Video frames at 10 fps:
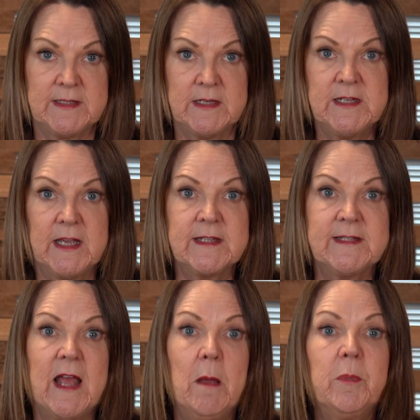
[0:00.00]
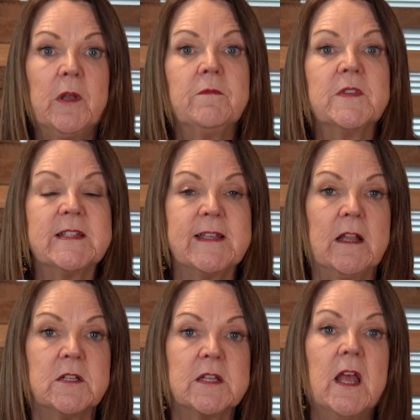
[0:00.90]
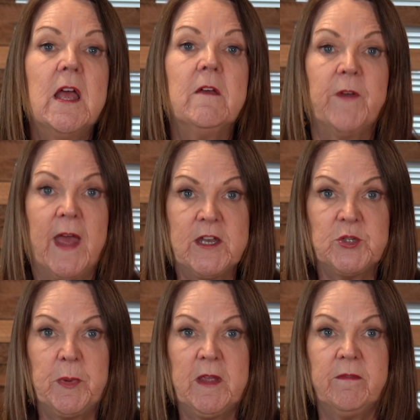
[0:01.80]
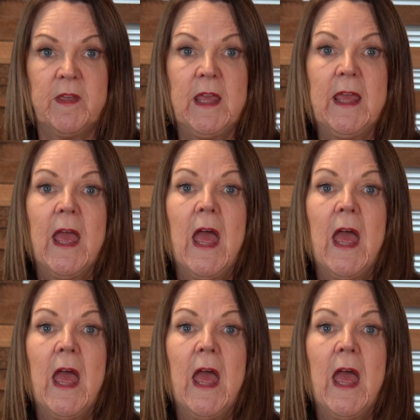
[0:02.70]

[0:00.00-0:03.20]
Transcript: and take a sample of the cells for HPV